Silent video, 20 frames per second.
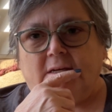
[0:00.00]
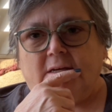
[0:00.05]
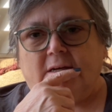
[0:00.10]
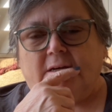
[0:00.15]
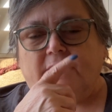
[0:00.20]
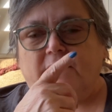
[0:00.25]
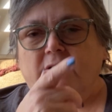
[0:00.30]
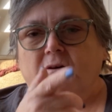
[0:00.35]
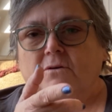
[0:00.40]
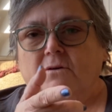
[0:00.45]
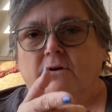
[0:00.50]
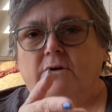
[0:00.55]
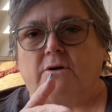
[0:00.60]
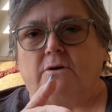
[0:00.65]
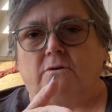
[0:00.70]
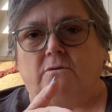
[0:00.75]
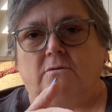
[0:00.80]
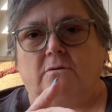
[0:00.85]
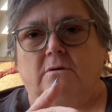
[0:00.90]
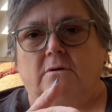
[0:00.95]
a year
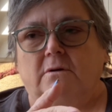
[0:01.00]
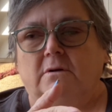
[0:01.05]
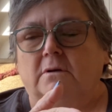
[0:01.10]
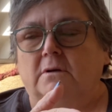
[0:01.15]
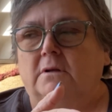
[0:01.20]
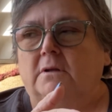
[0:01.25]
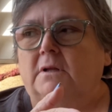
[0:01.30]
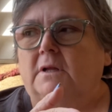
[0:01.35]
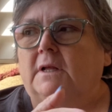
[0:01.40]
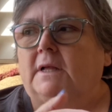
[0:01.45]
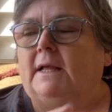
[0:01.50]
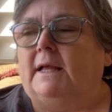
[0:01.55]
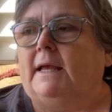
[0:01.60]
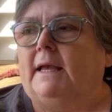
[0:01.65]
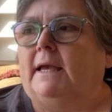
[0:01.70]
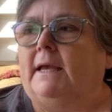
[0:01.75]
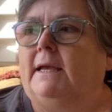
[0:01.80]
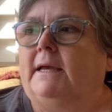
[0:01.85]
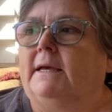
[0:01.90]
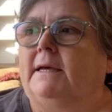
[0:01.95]
ago.
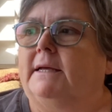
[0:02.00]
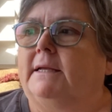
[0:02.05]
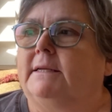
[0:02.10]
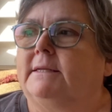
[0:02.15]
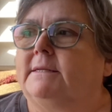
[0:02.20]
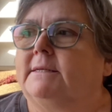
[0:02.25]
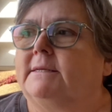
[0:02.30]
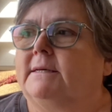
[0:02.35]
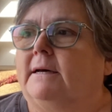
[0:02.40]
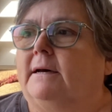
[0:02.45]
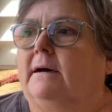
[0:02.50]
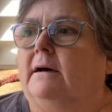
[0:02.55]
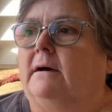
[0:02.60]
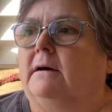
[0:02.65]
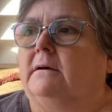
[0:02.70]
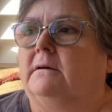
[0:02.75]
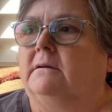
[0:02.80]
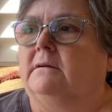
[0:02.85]
And uh,